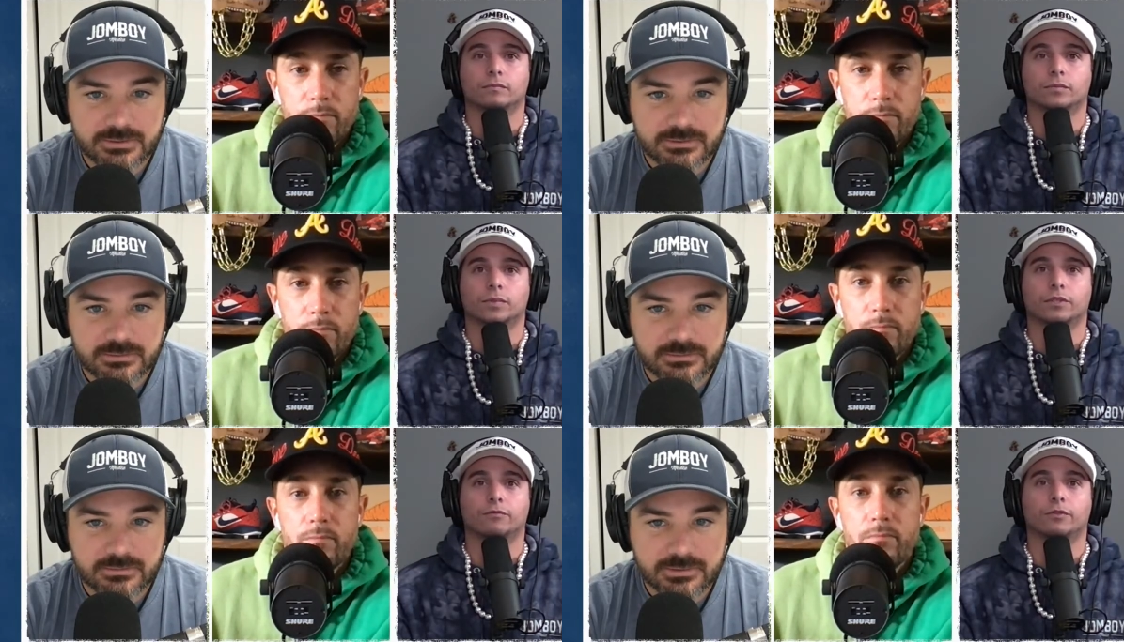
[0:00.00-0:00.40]

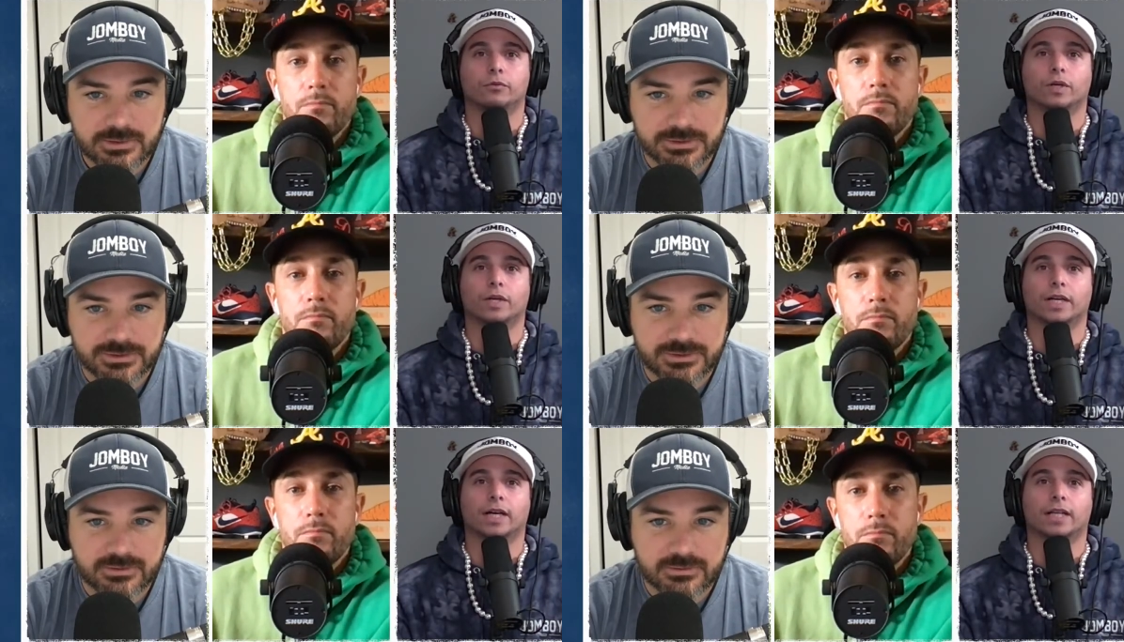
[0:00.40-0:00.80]
Speaker 1: but if you
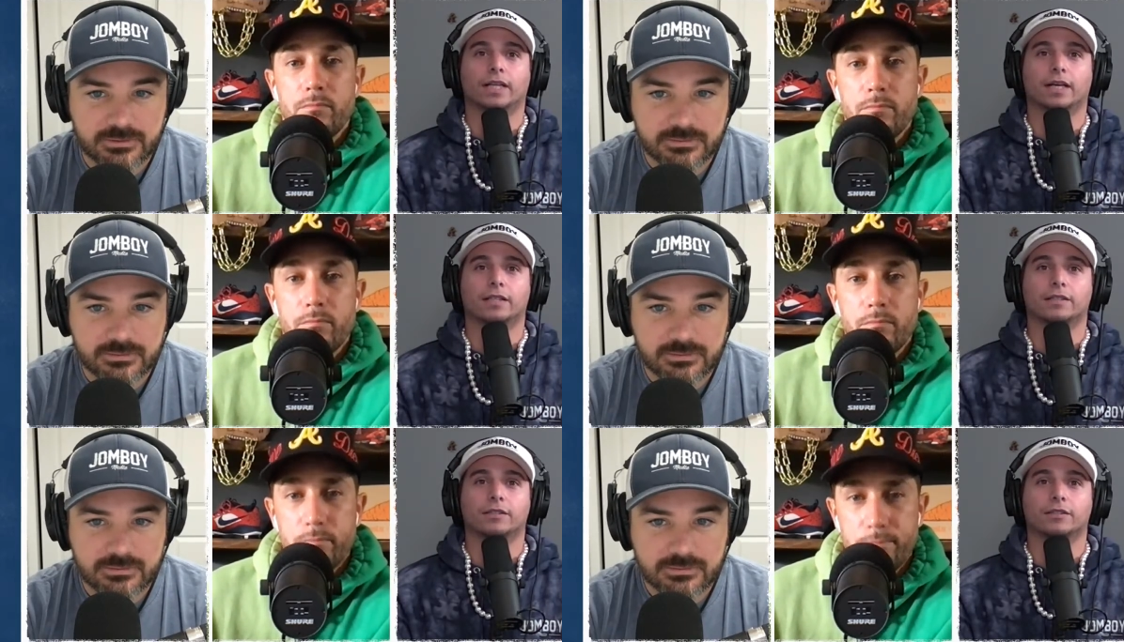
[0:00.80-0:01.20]
want to add
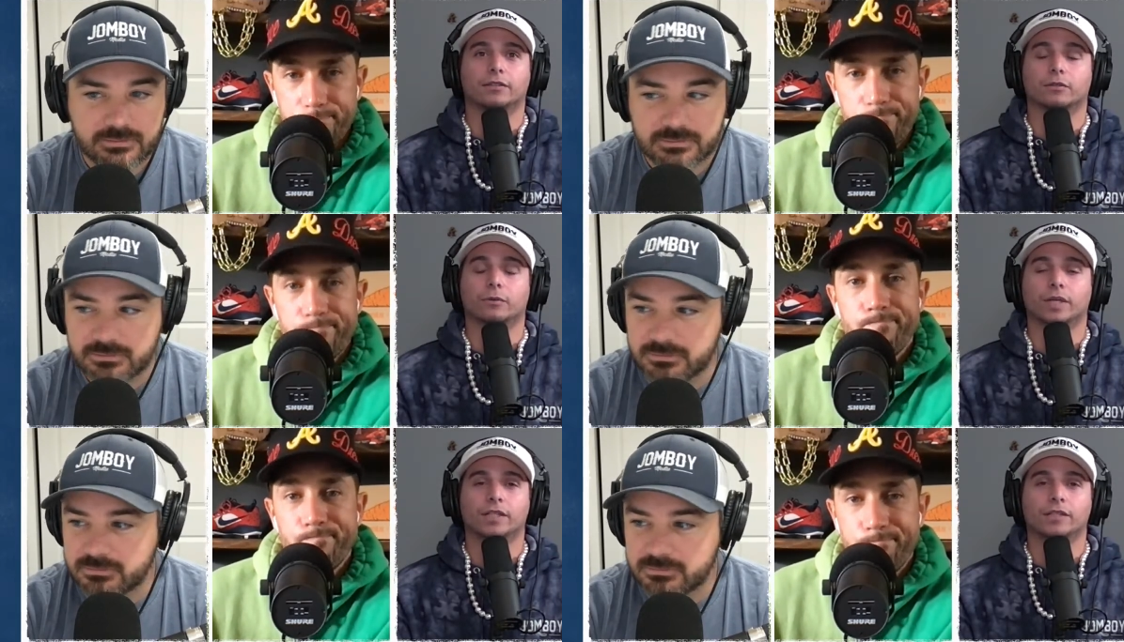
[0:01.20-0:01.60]
that to your
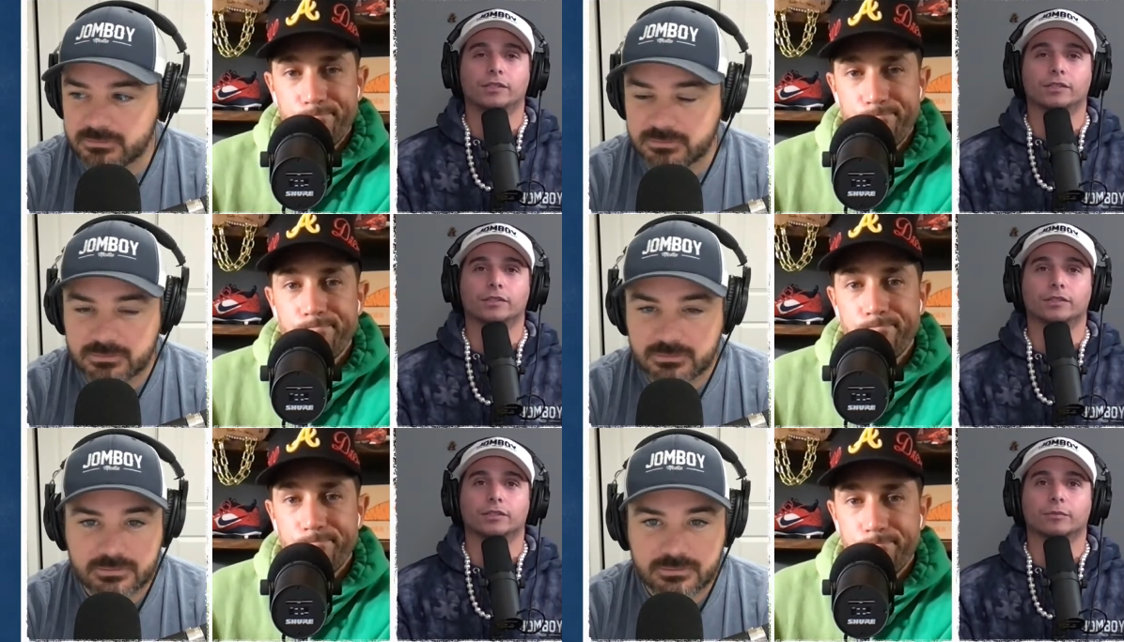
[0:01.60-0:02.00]

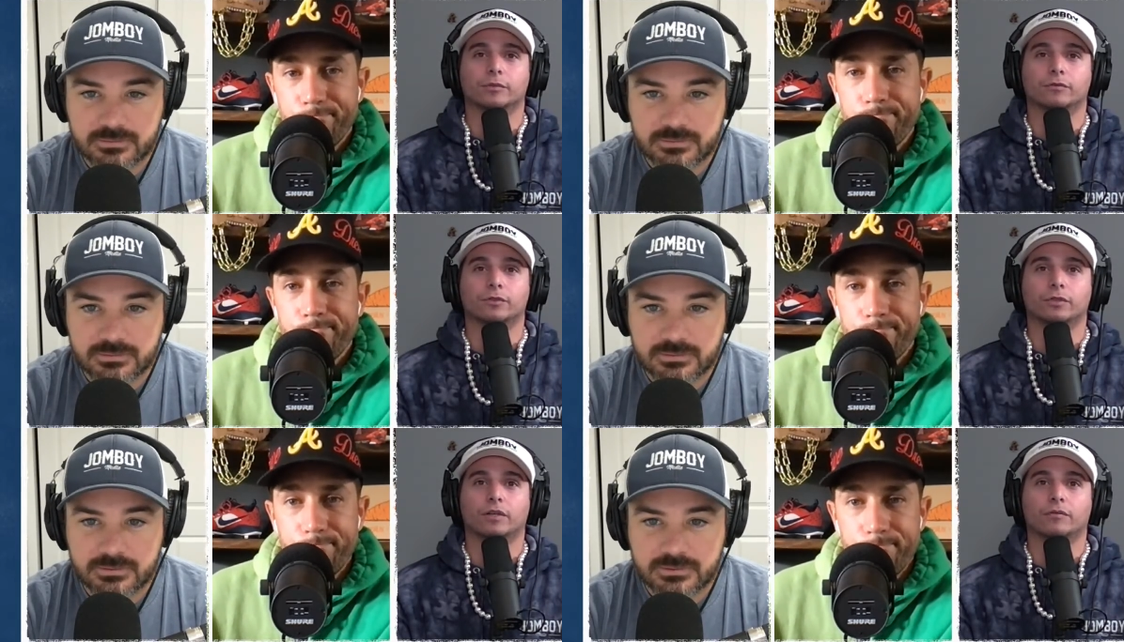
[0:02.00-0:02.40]
equation, Jim,
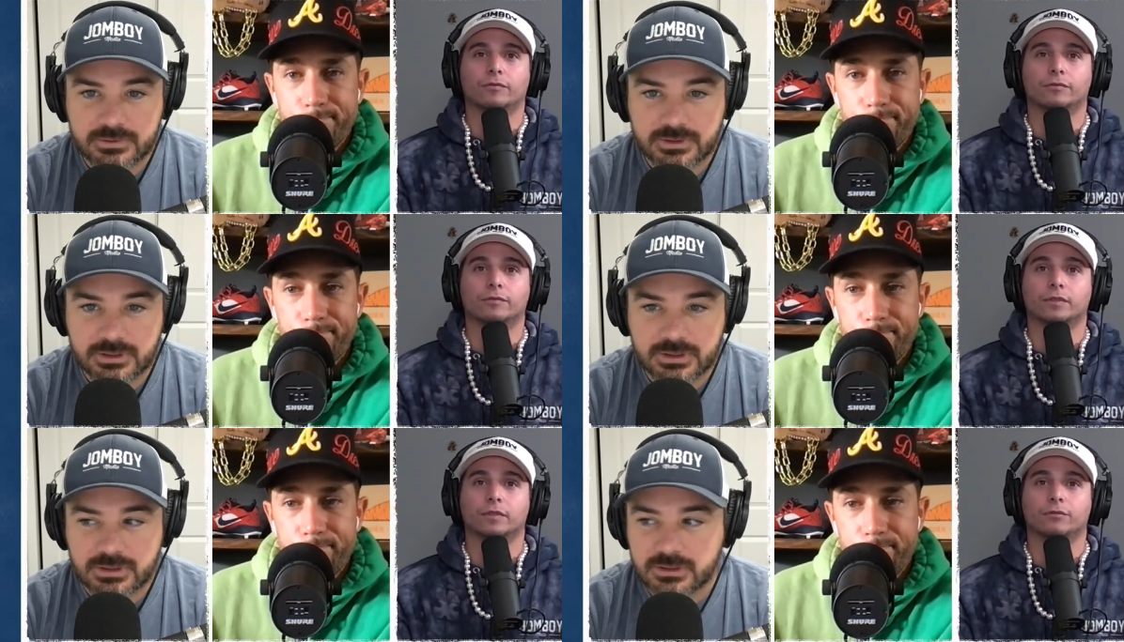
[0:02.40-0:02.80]
if you
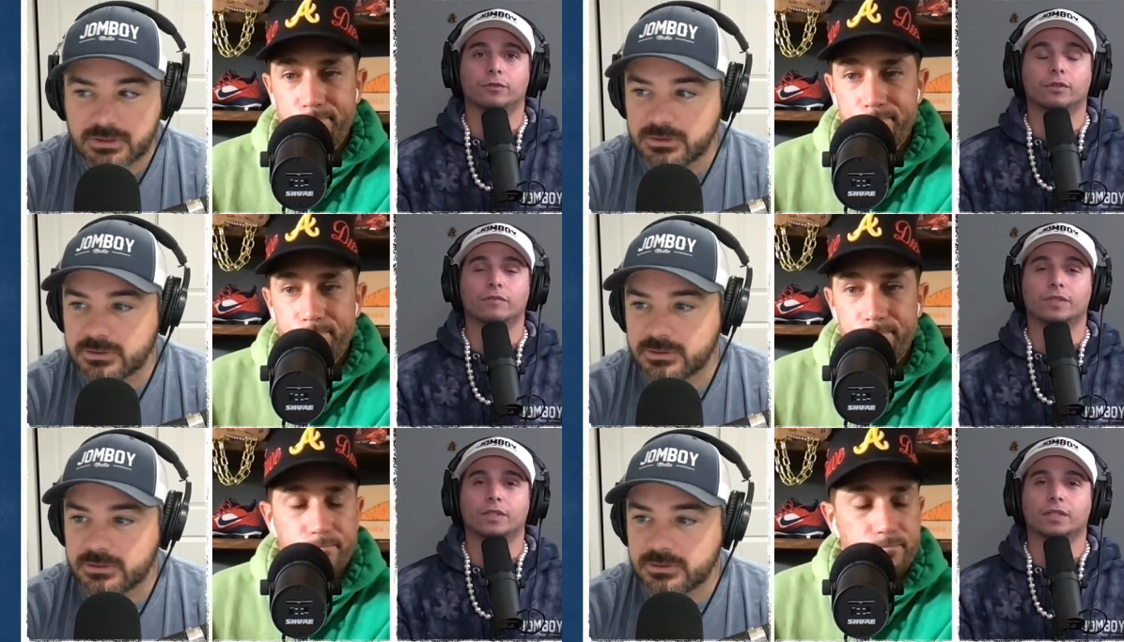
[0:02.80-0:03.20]
have if
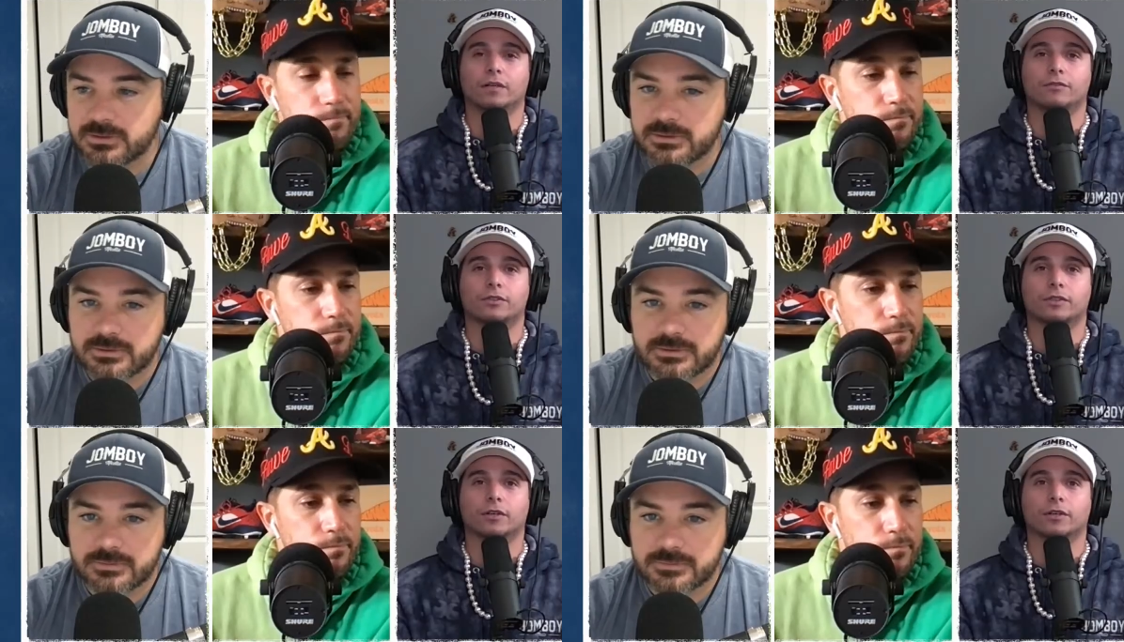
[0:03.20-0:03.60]
you have
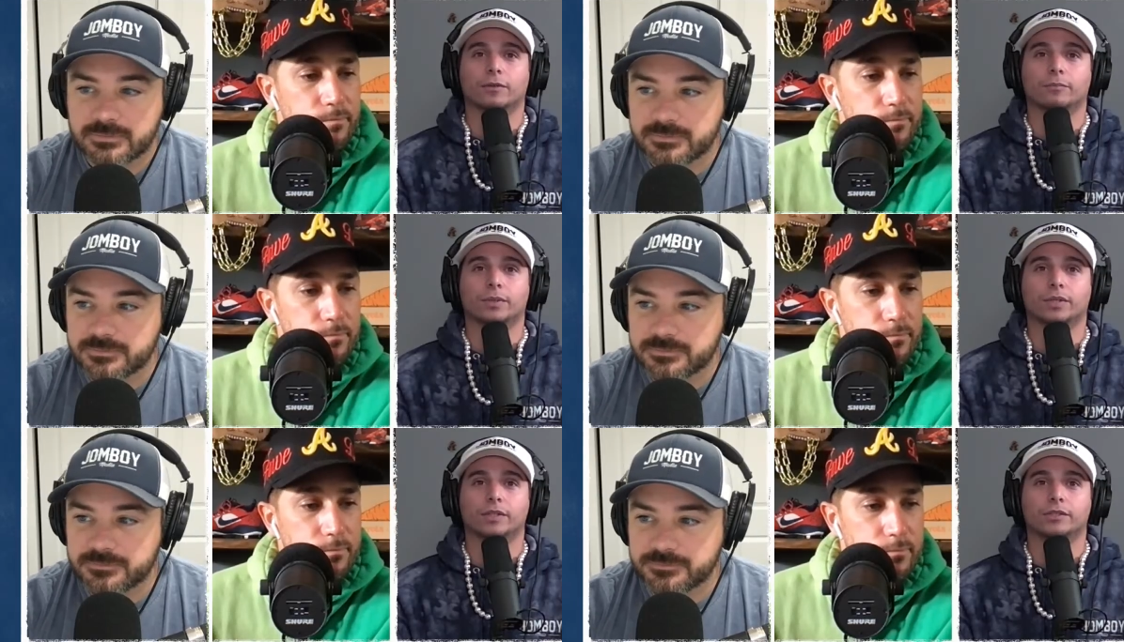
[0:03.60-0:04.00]
enough
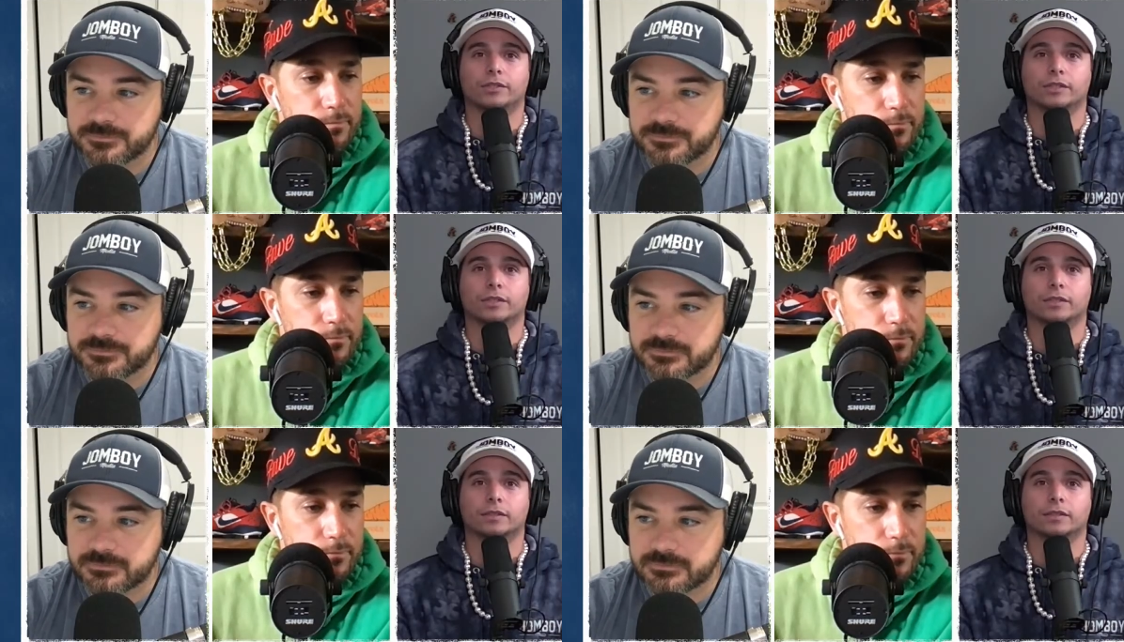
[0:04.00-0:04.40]
starting
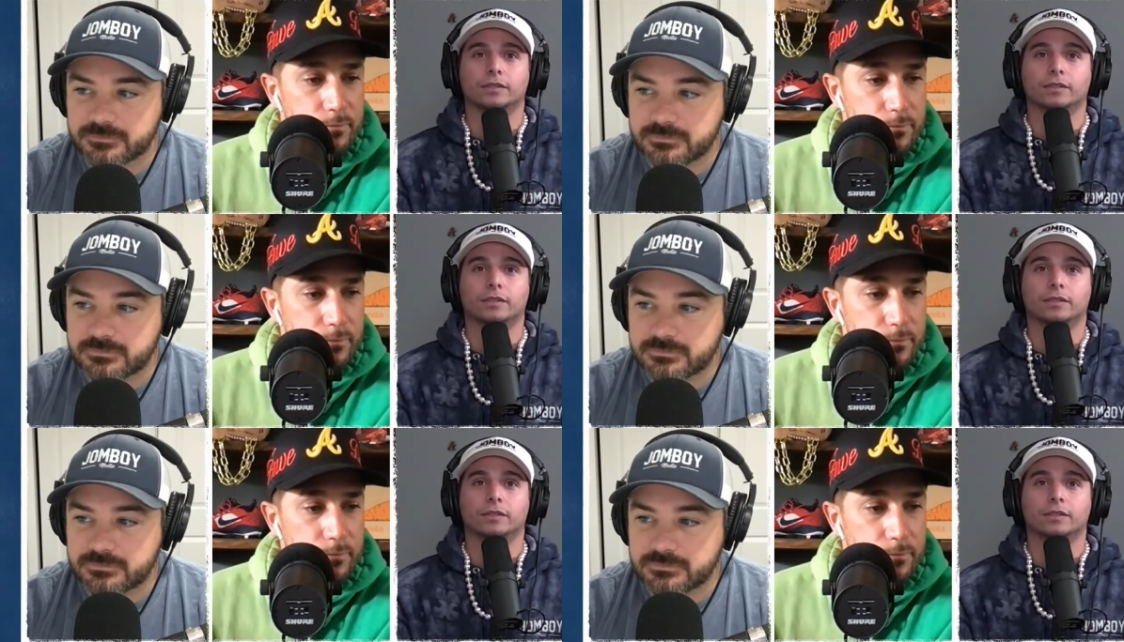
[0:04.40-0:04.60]
pitching